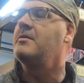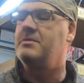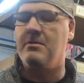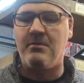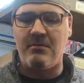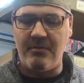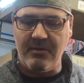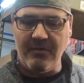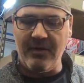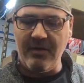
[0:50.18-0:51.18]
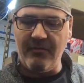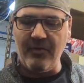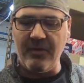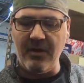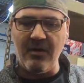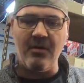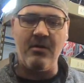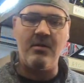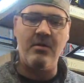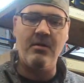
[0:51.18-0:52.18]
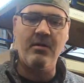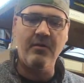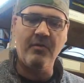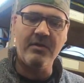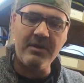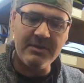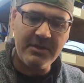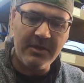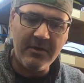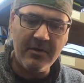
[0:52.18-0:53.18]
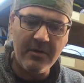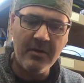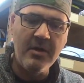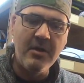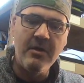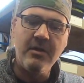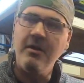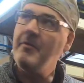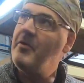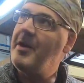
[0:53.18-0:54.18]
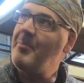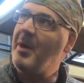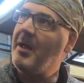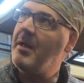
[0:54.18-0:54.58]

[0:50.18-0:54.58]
So you've got your foot there, you've got this here, and you're dipping.